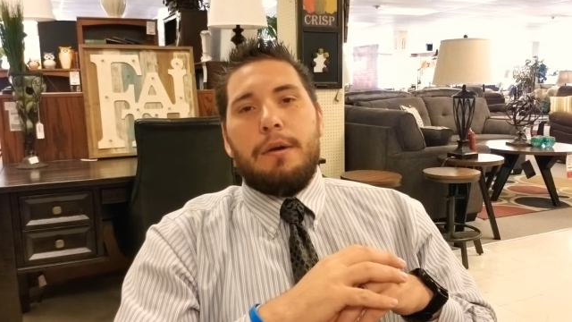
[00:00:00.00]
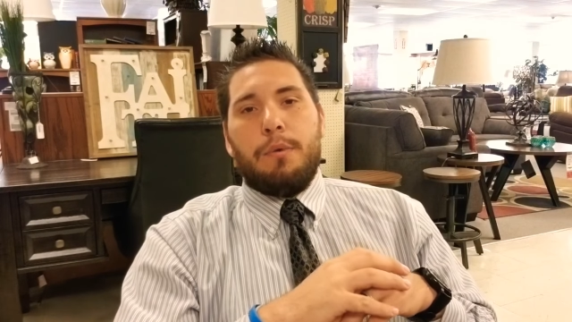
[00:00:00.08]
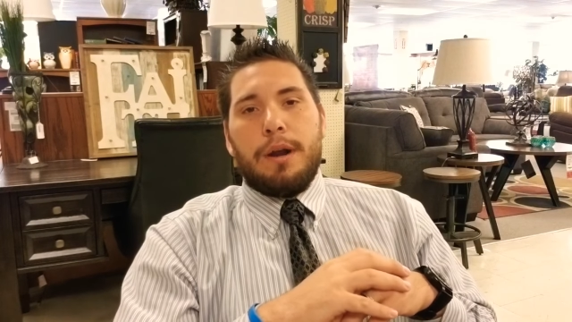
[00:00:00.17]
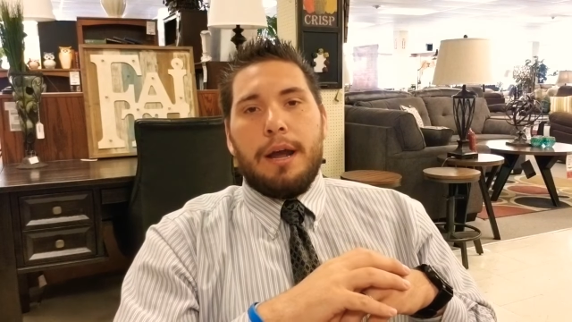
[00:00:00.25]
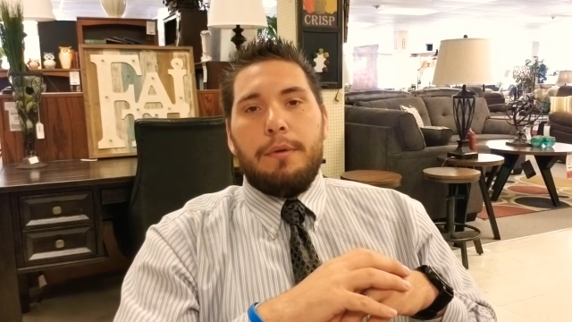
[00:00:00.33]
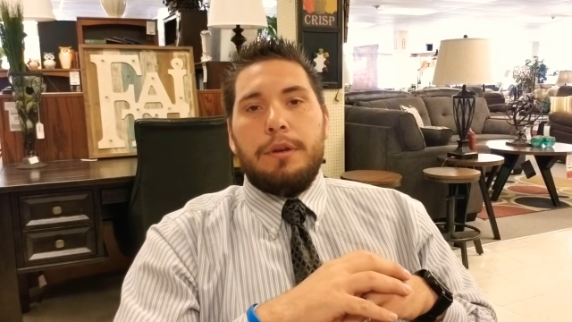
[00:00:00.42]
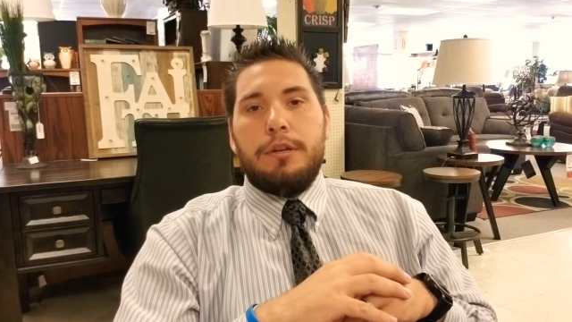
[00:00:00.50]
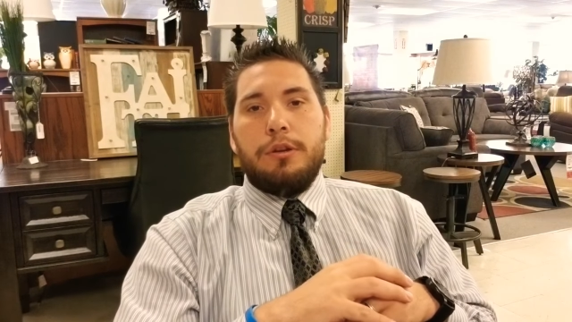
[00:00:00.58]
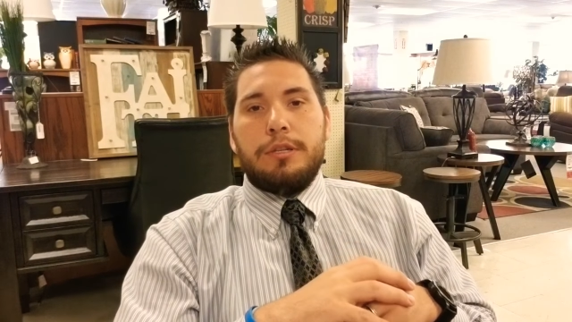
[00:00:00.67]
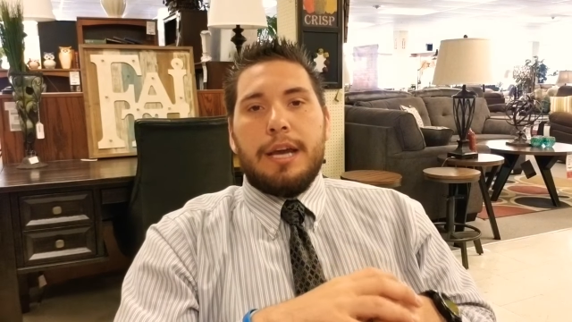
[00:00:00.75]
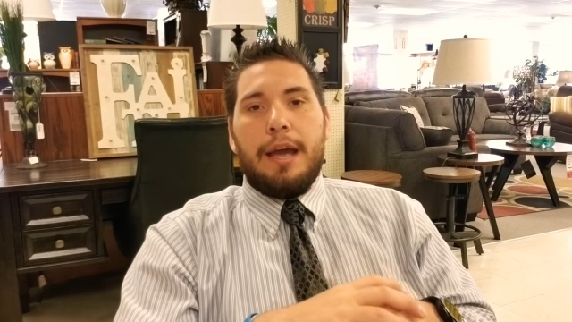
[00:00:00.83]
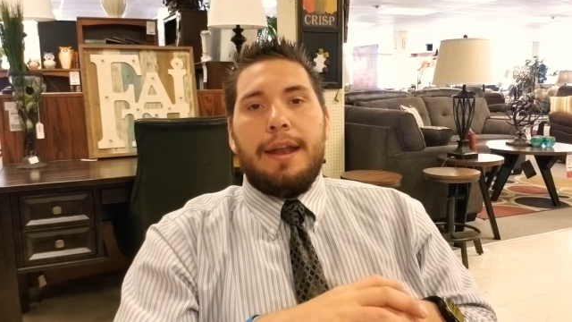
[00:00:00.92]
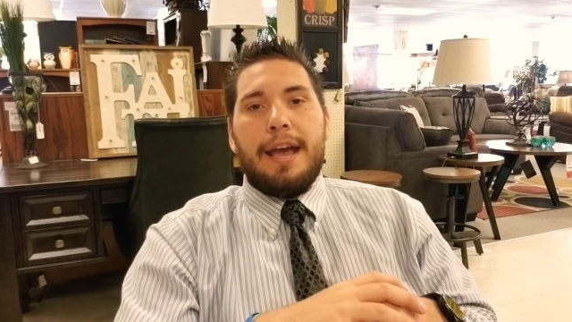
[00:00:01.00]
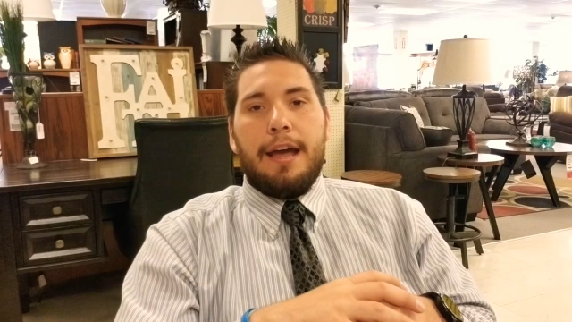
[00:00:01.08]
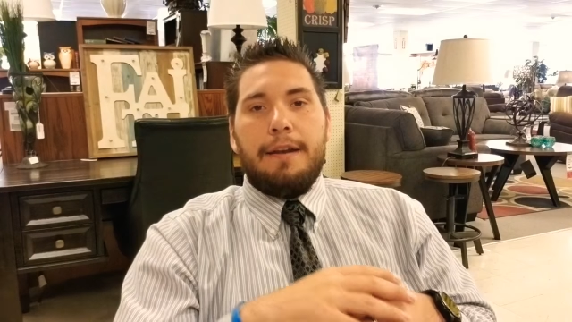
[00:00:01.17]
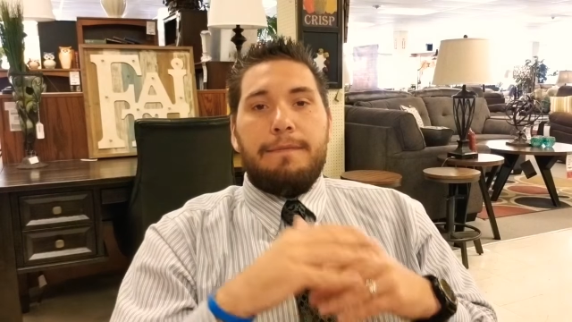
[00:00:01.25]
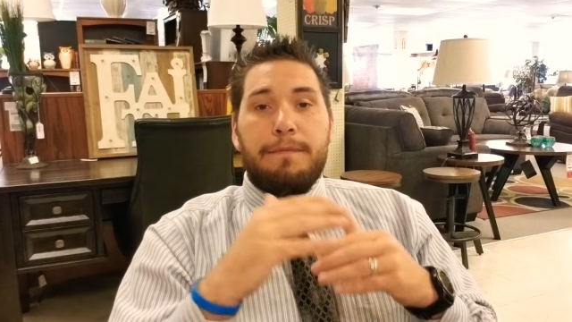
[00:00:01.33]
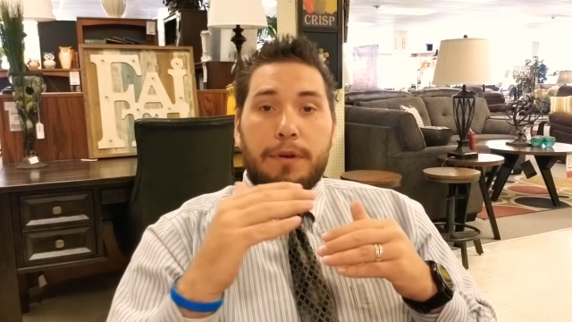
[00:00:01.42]
what I would do is I'd
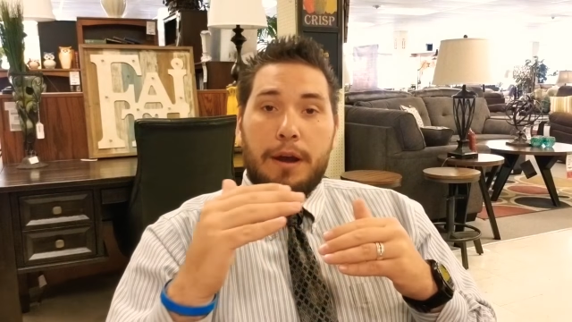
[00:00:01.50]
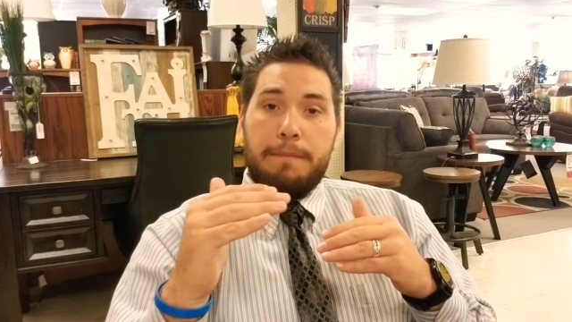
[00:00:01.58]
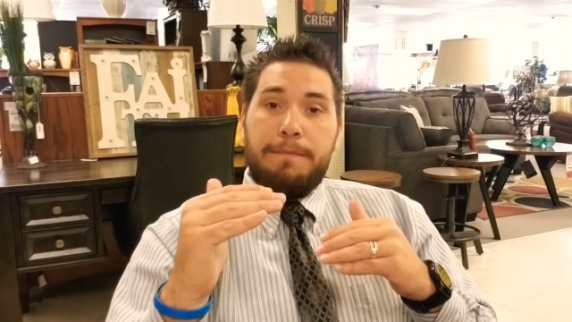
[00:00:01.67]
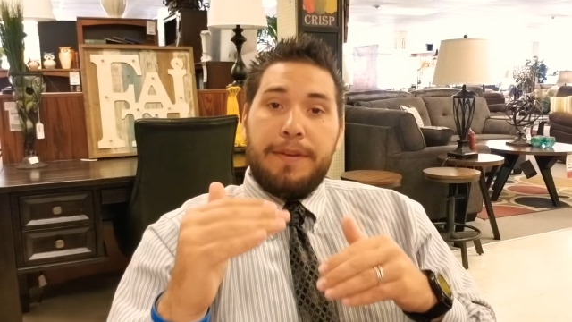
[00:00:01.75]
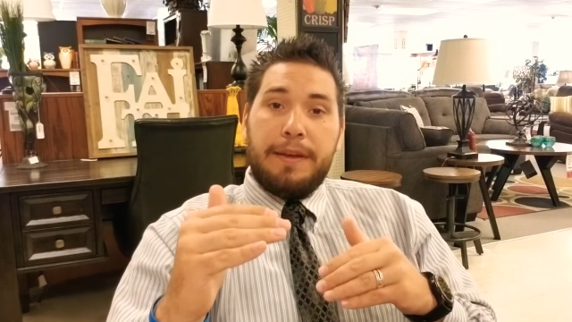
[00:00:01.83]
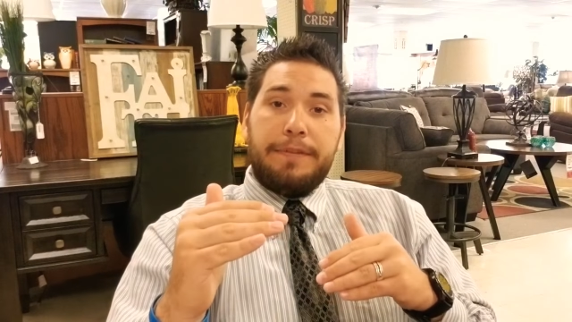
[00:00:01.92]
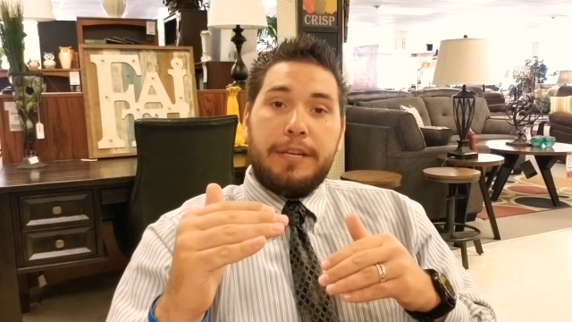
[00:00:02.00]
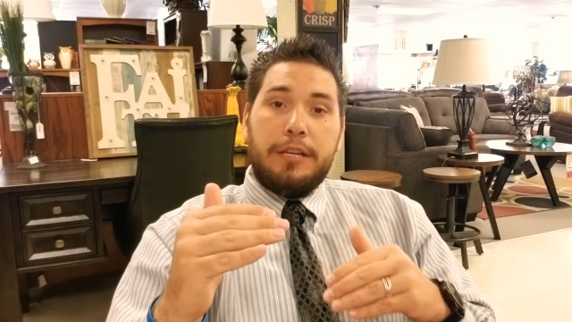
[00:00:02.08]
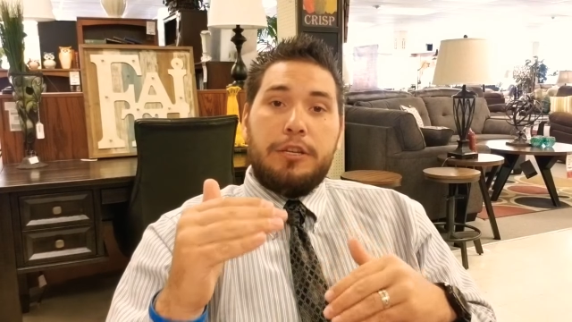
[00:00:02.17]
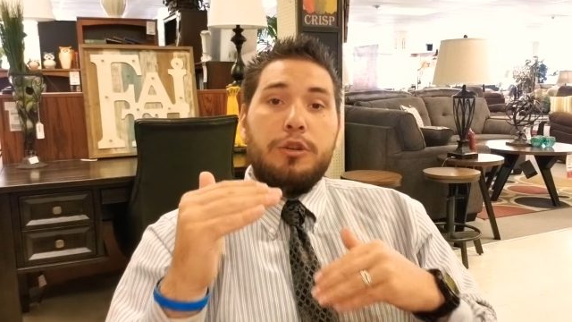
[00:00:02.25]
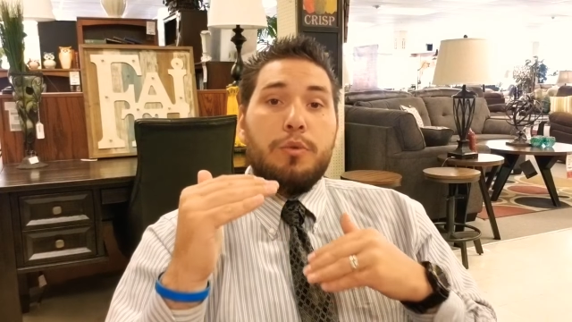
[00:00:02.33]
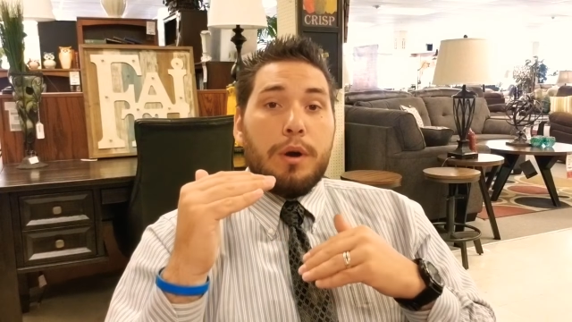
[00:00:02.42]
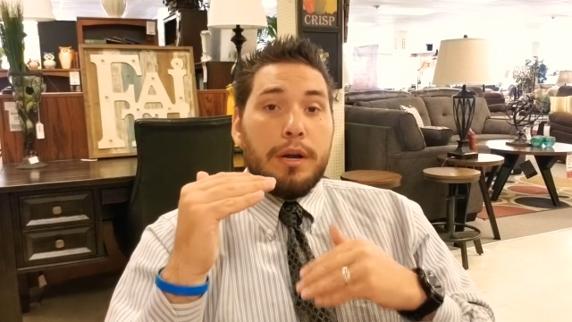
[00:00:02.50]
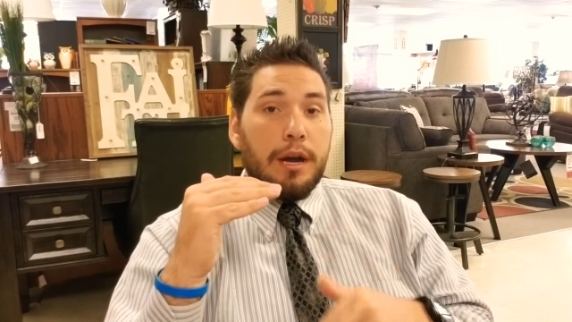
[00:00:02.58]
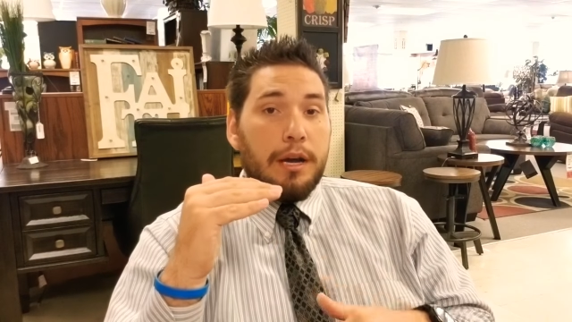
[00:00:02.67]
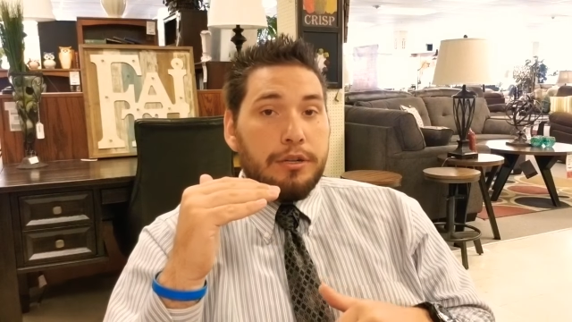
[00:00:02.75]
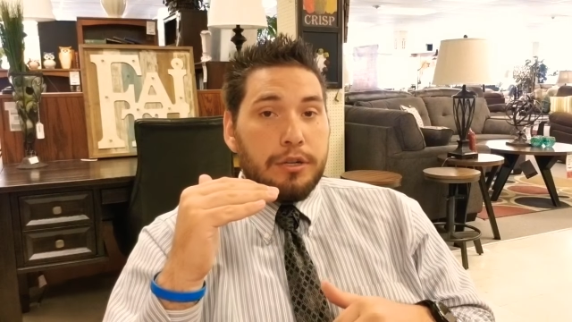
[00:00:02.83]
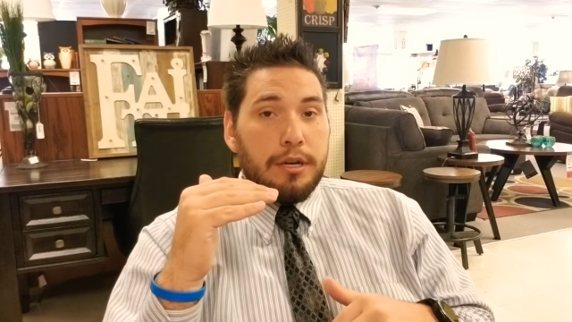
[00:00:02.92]
add from 50 to
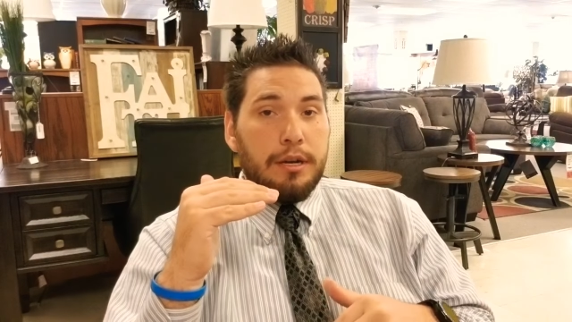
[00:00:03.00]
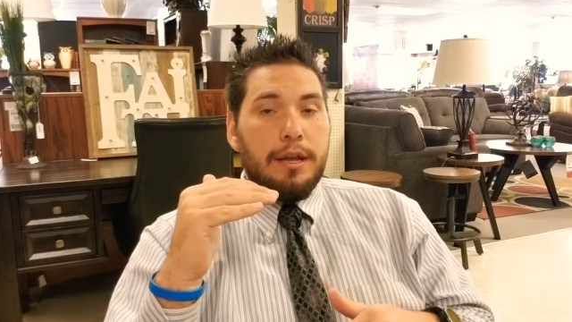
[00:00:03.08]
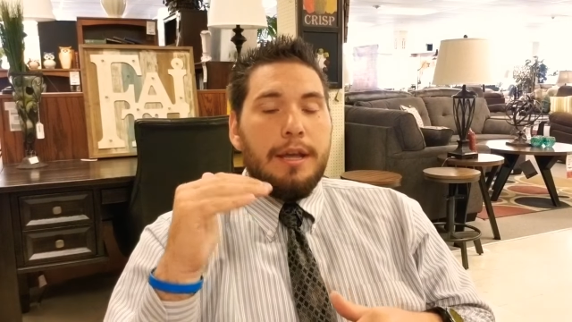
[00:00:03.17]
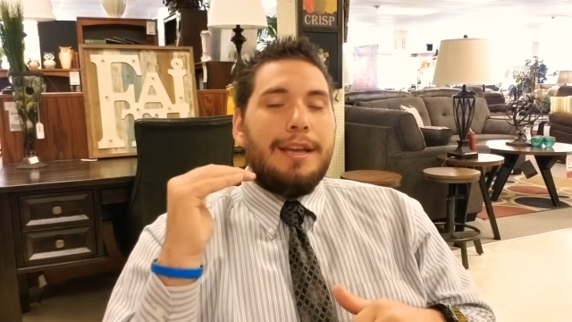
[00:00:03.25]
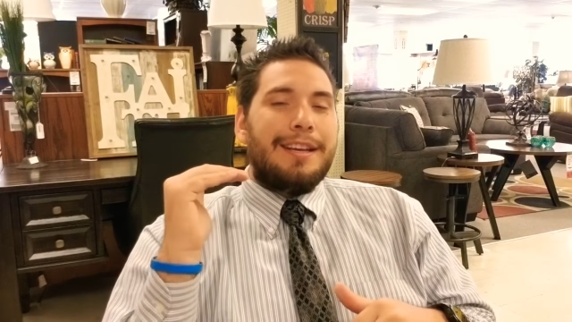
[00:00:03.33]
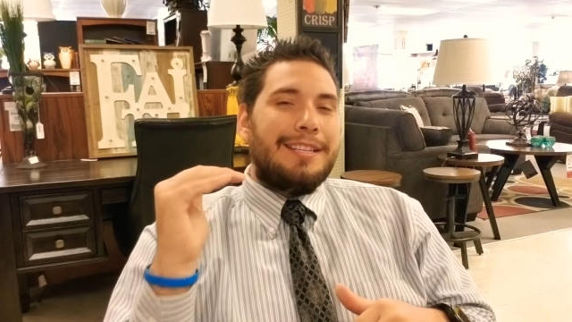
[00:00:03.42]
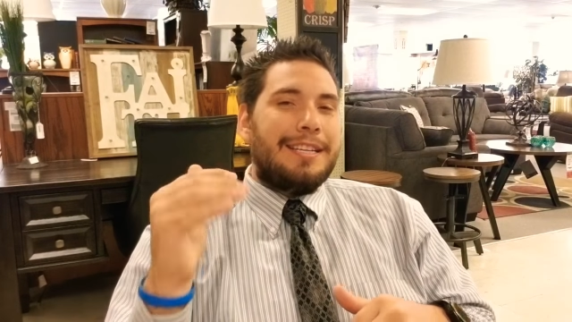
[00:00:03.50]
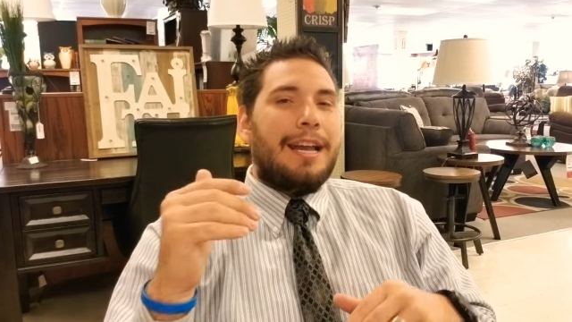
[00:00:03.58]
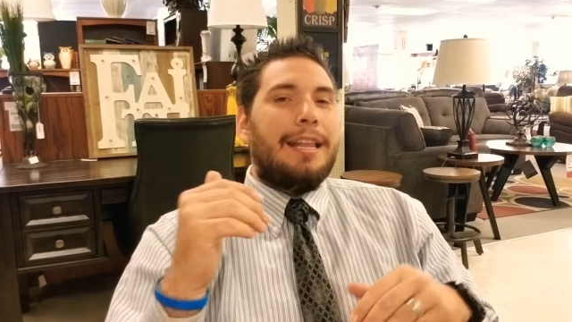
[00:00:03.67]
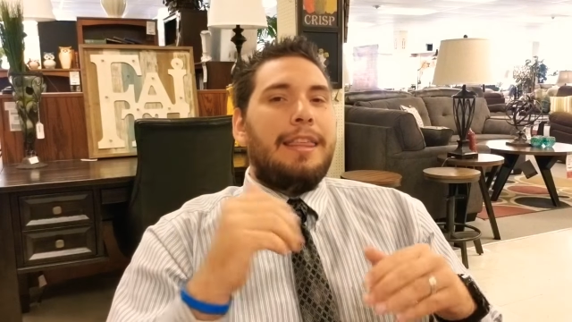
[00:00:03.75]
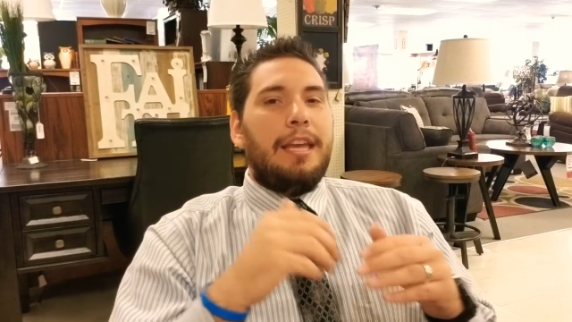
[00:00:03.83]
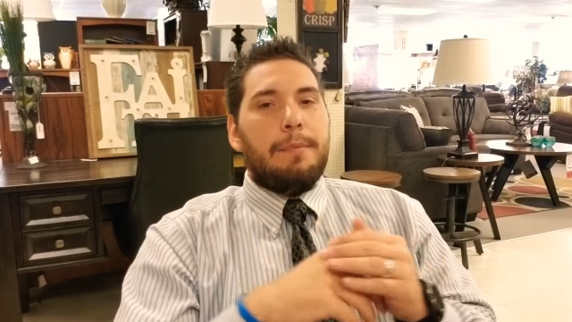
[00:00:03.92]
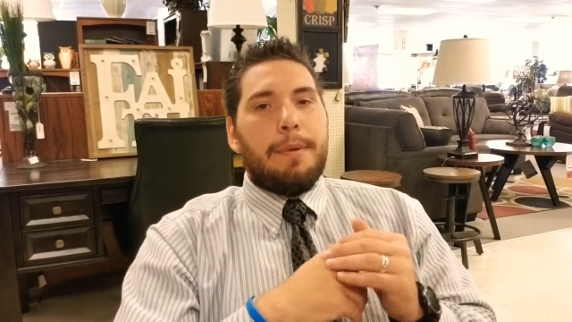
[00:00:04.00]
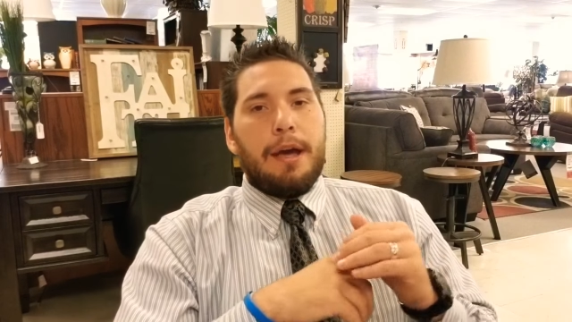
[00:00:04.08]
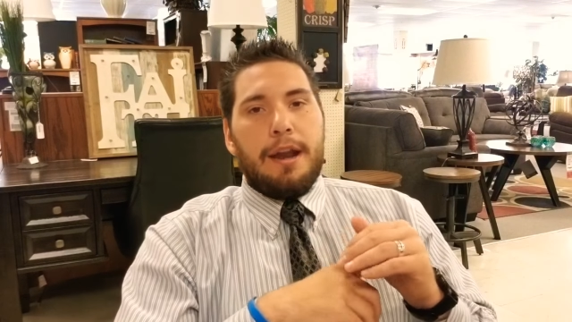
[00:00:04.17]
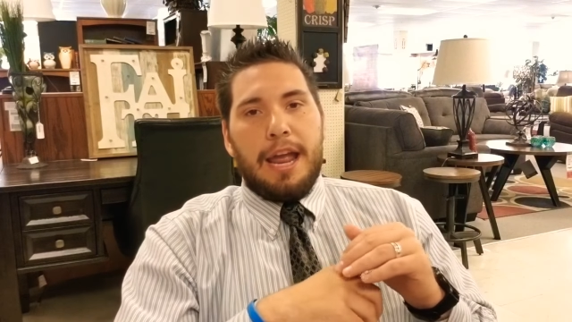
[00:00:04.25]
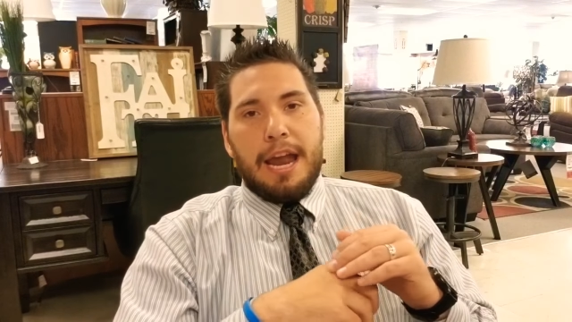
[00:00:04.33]
100, because you got to think about it.